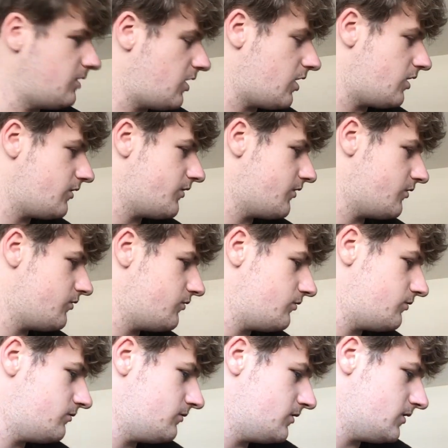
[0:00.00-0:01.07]

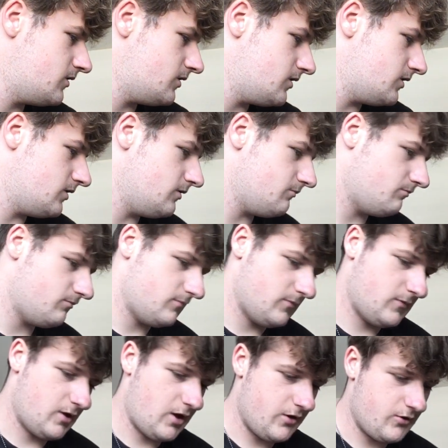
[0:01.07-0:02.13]
Although
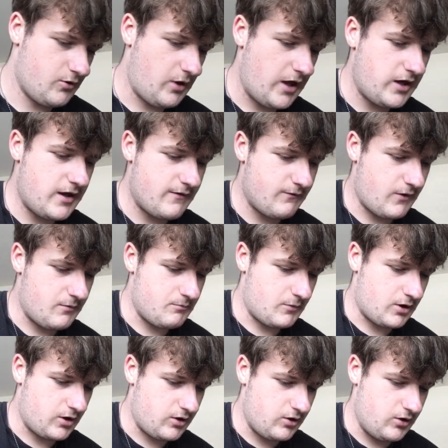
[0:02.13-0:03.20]
any of them
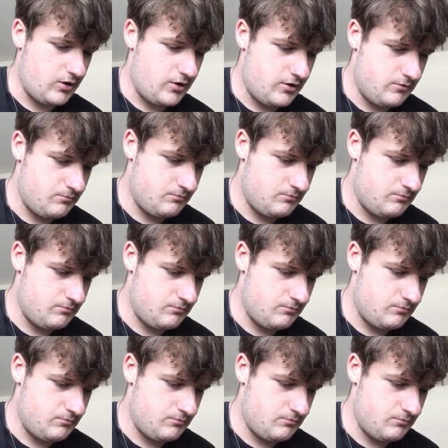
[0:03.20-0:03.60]
are good.